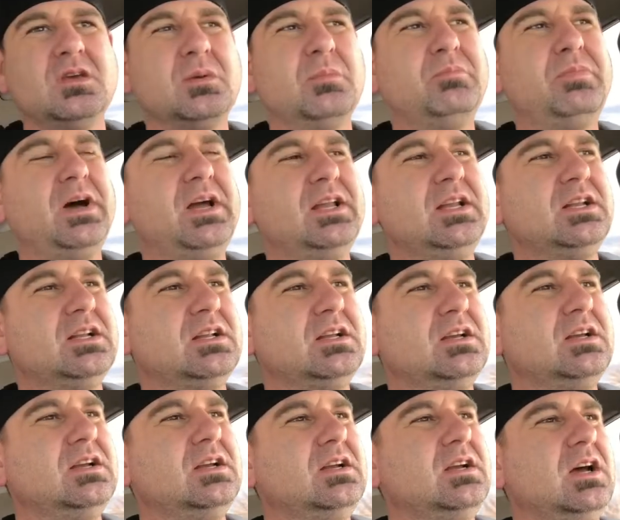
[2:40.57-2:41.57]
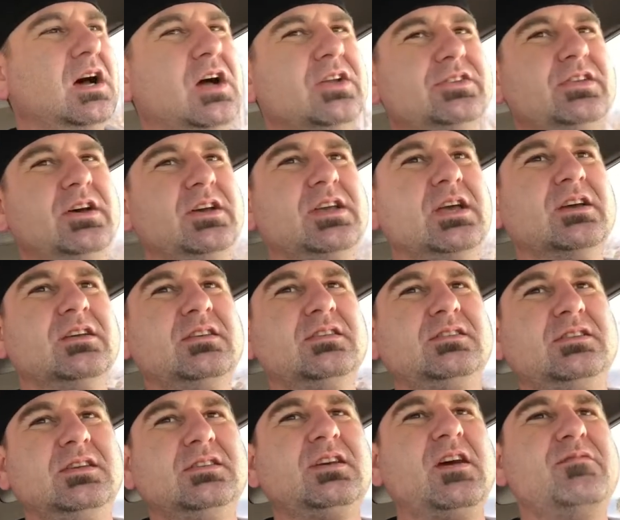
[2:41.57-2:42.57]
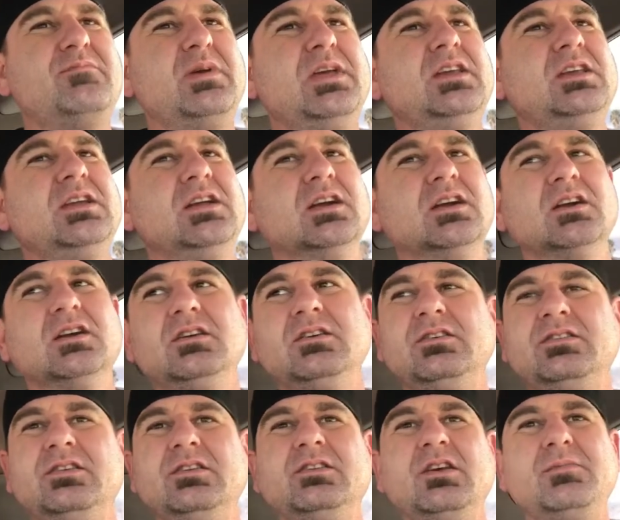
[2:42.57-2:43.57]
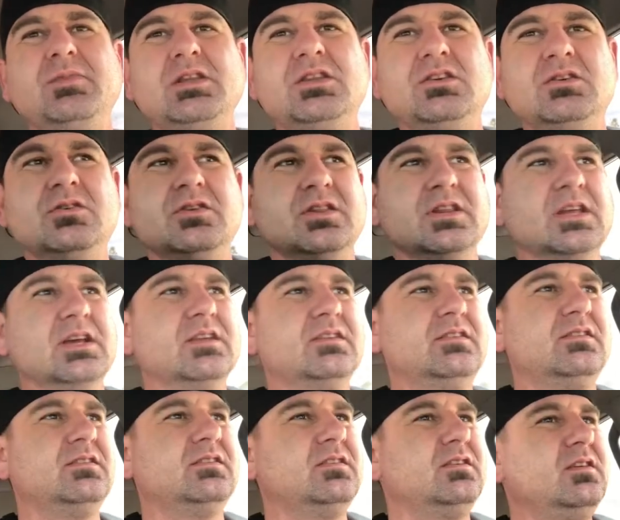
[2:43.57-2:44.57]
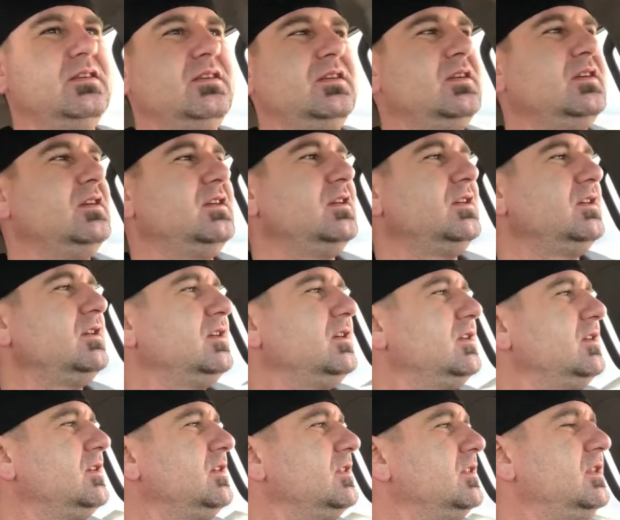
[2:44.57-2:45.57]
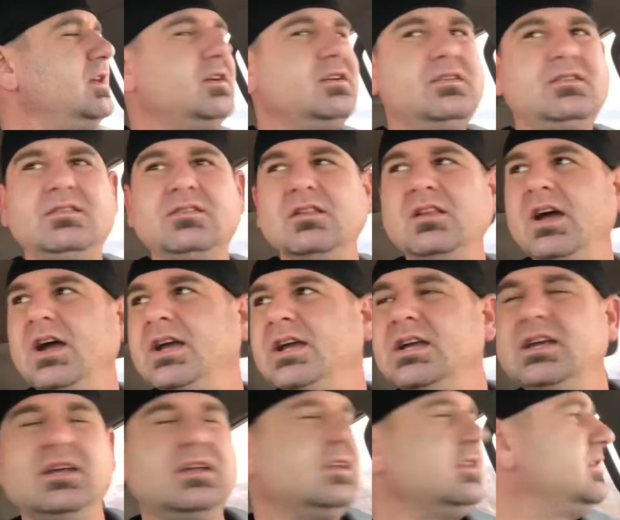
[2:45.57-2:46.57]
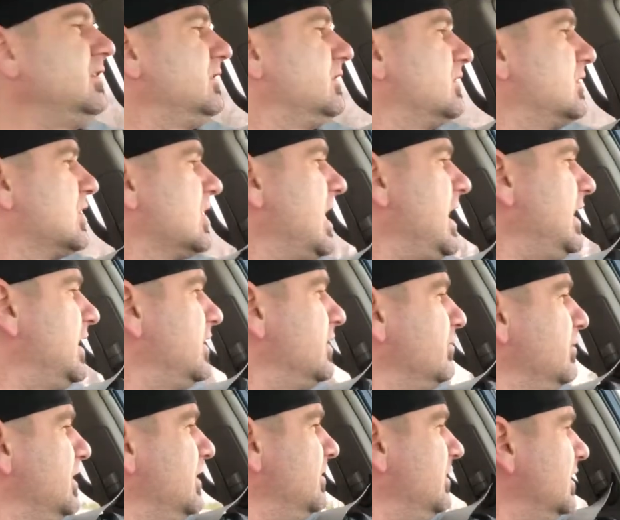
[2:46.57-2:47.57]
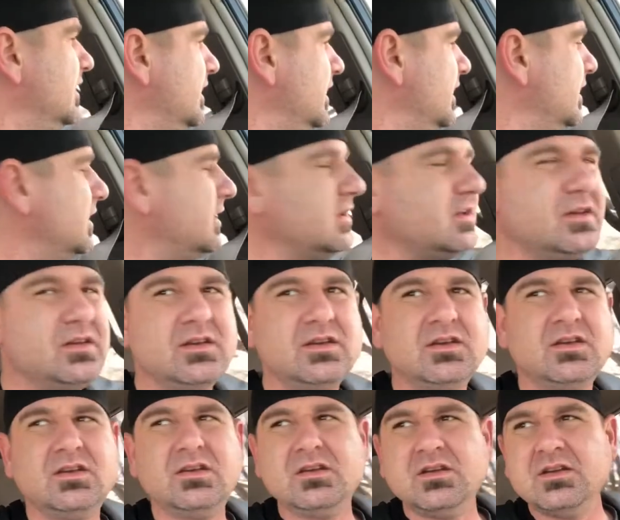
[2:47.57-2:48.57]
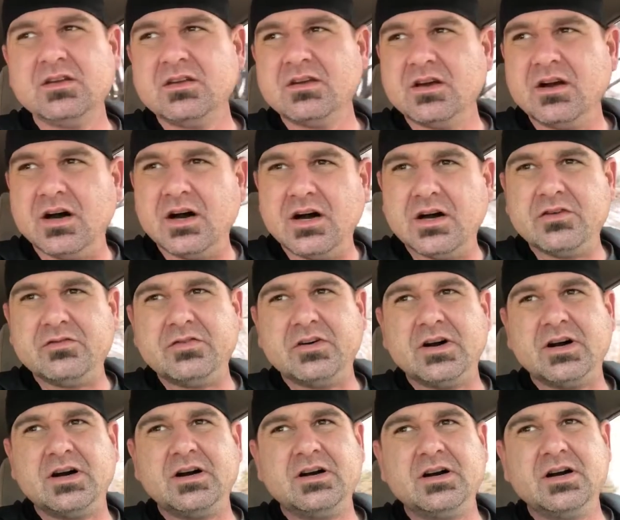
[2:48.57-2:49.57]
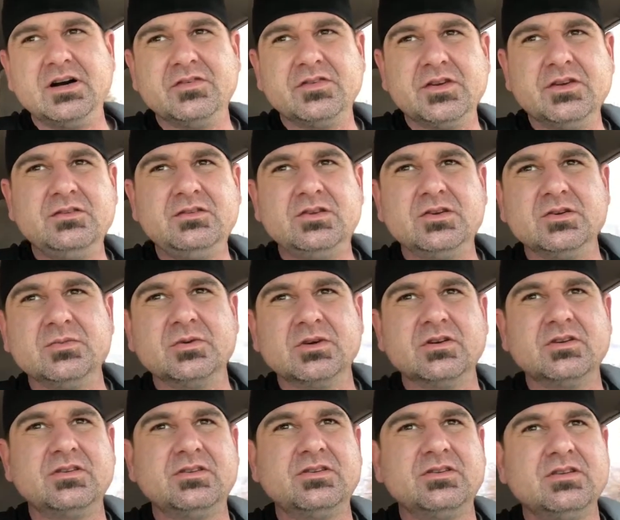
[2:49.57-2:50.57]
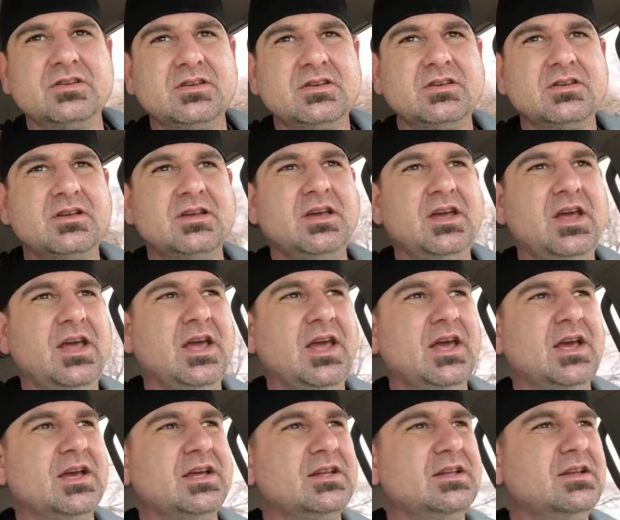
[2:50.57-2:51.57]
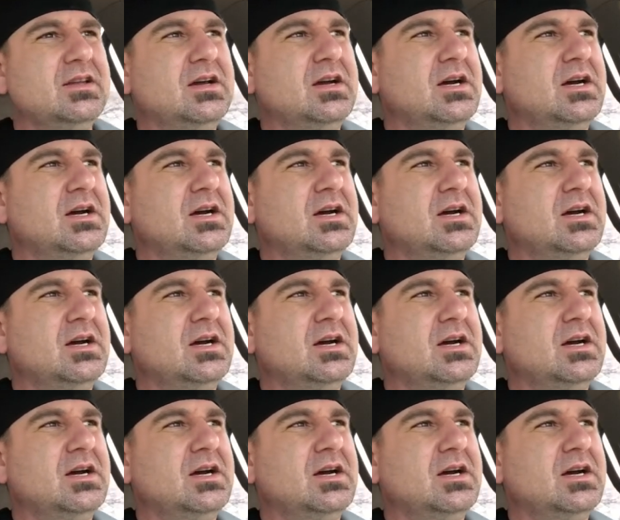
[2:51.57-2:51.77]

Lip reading: but I'll tell you, since I've been here, since I've been doing this, there's like this great community of YouTubers, and